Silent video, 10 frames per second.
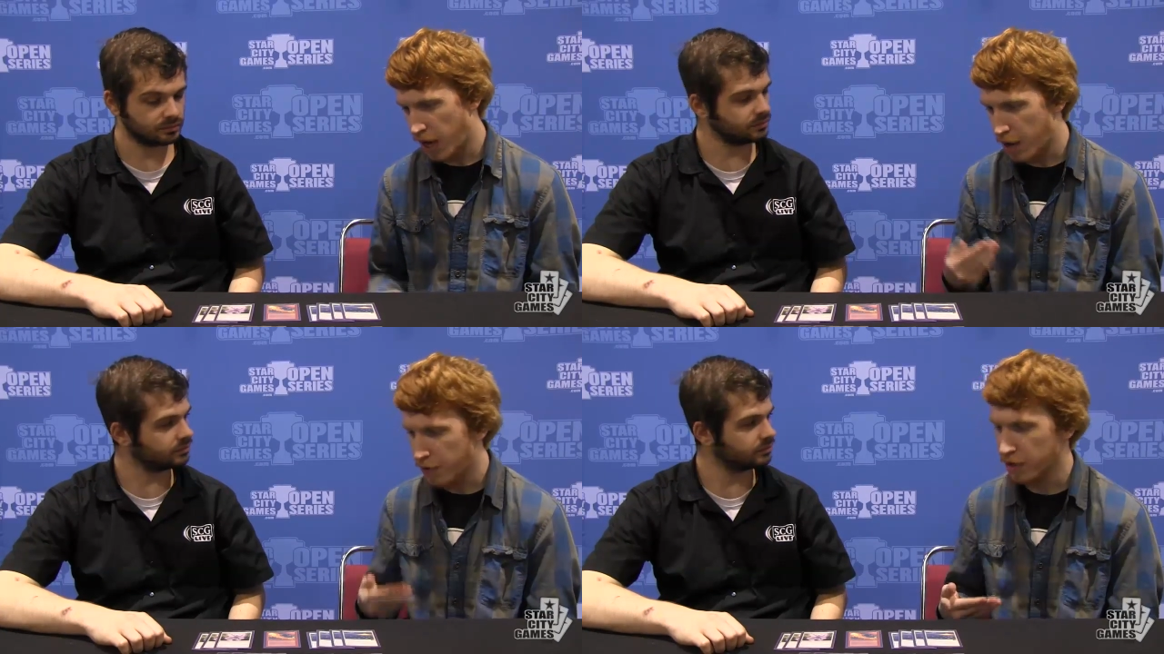
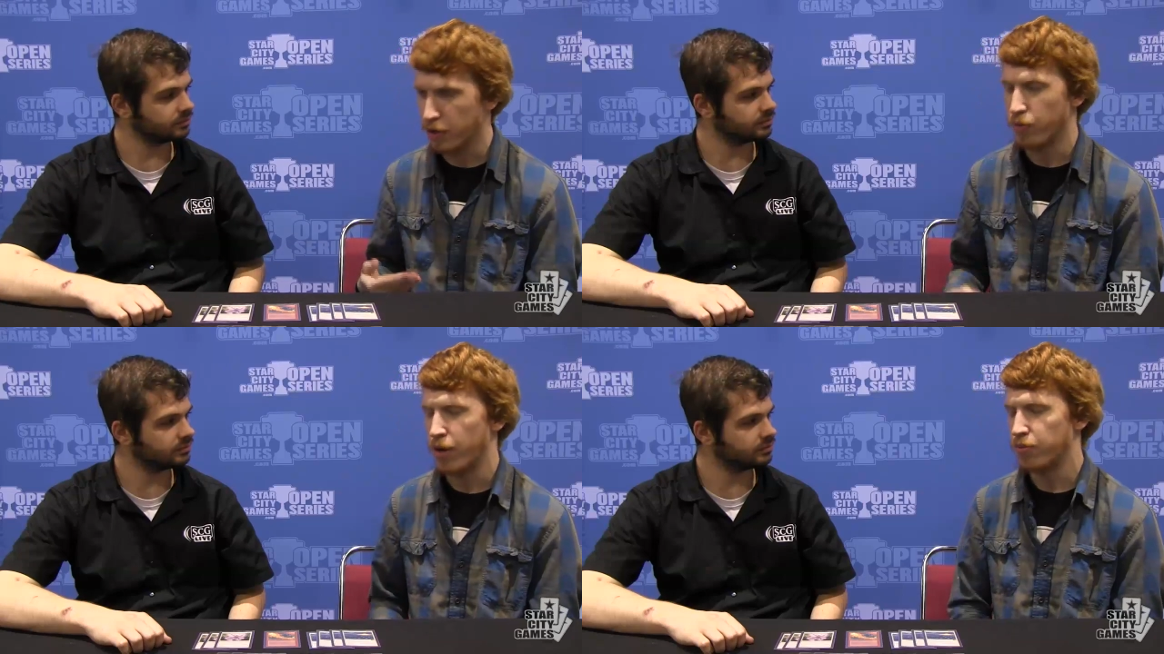Speaker 1: having
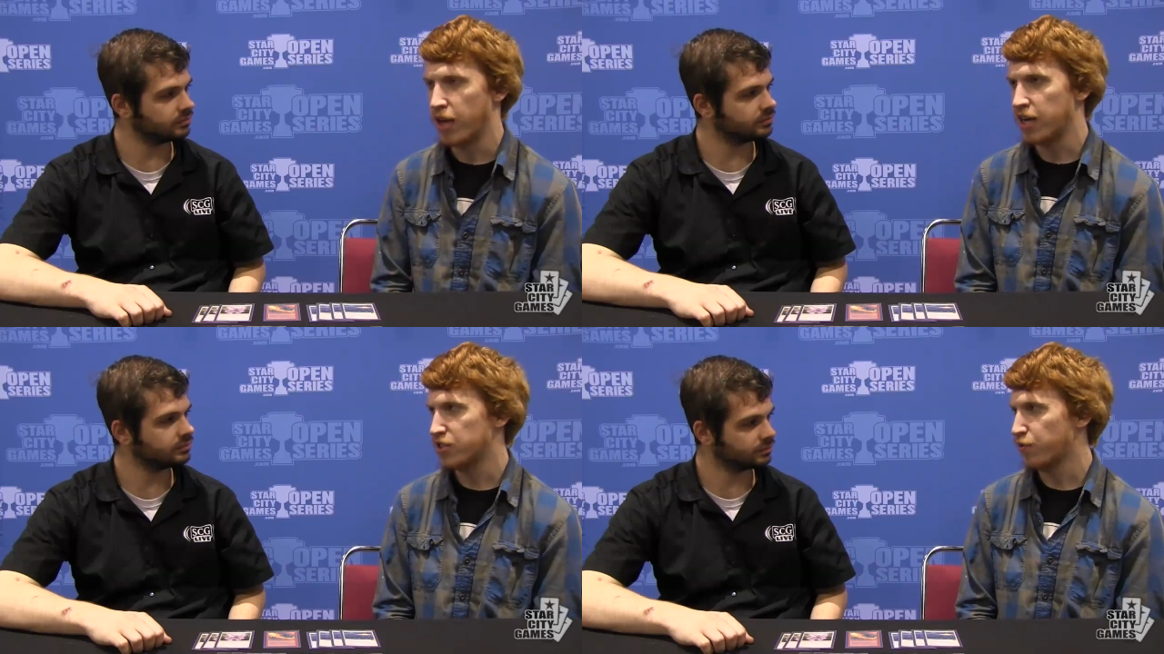the red
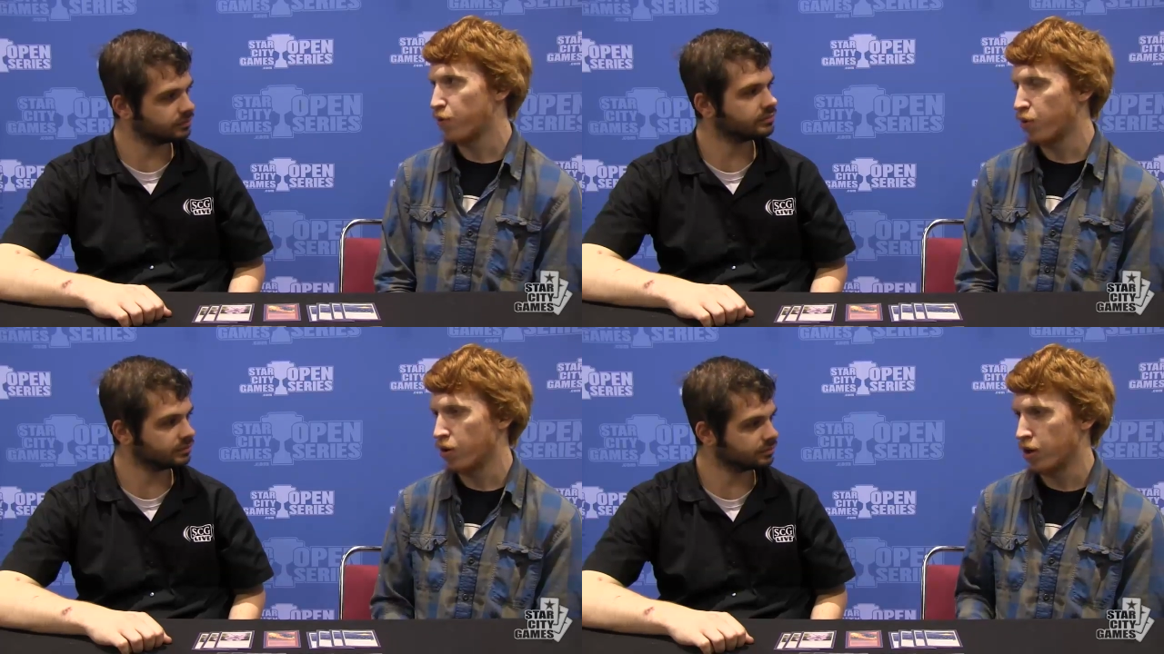blast
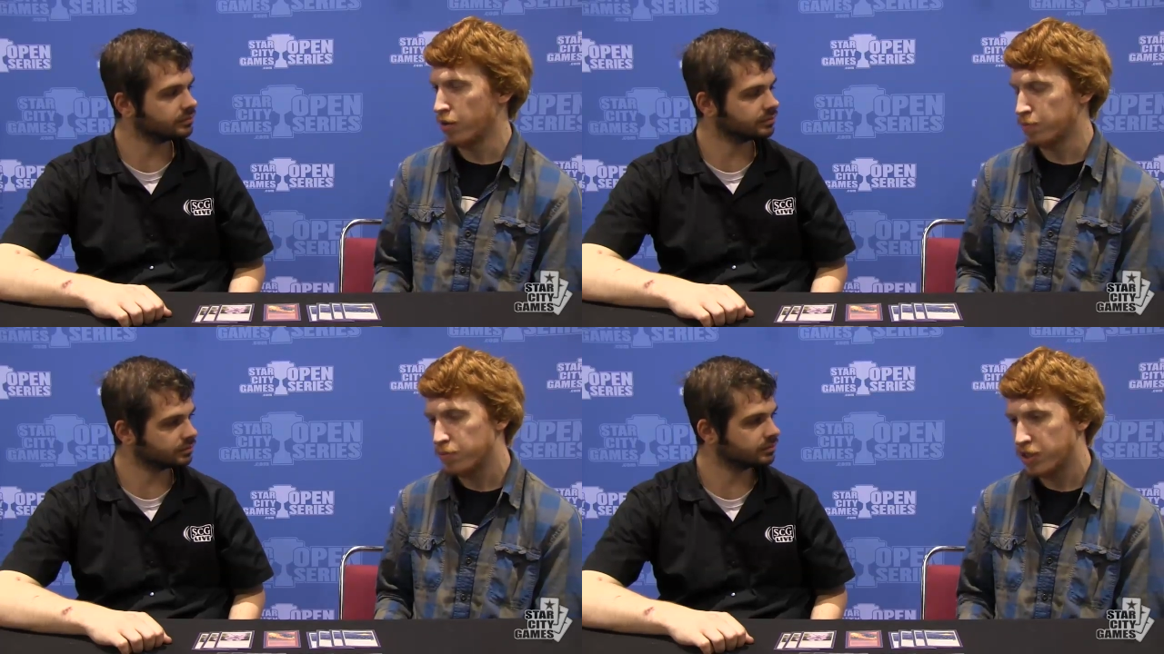for
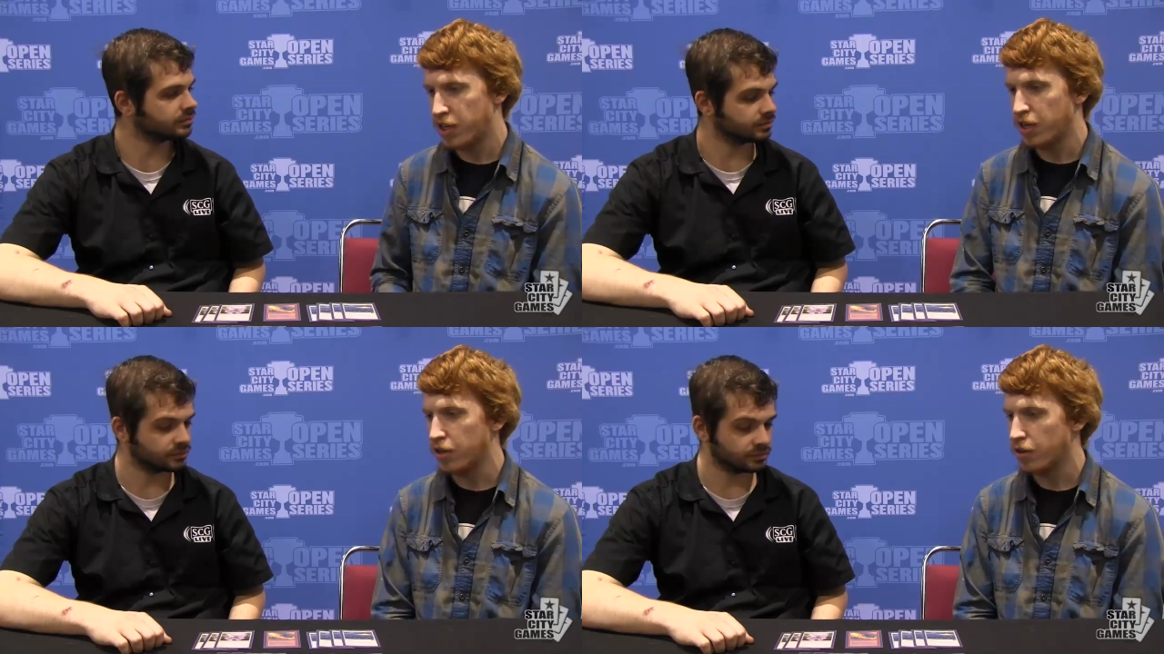a
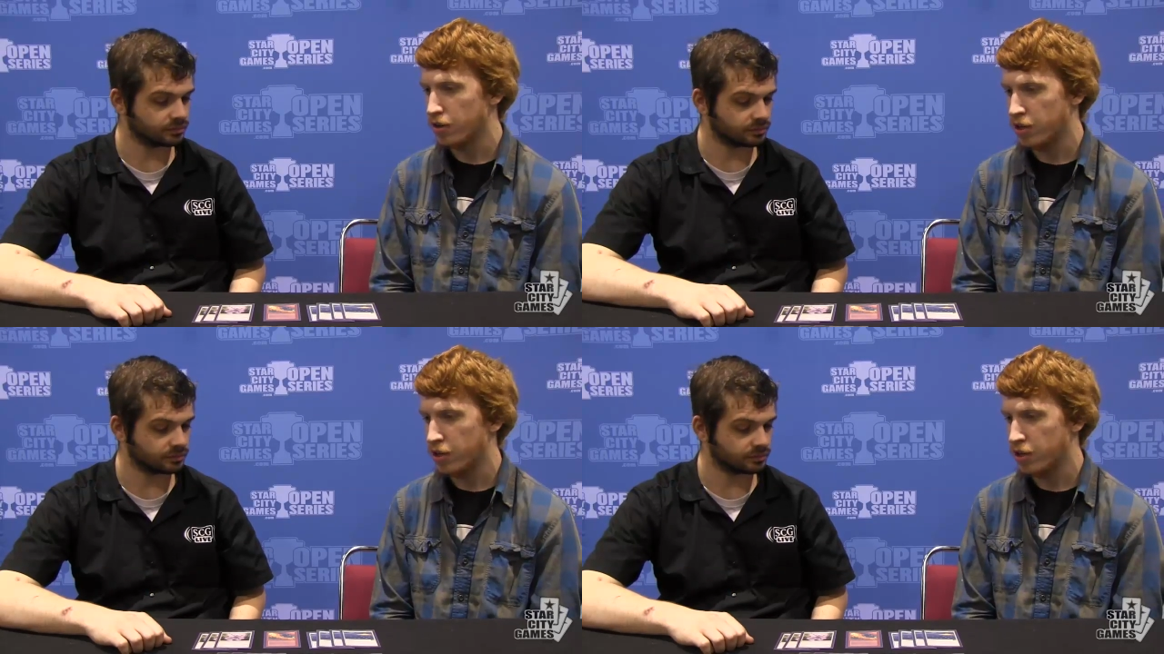key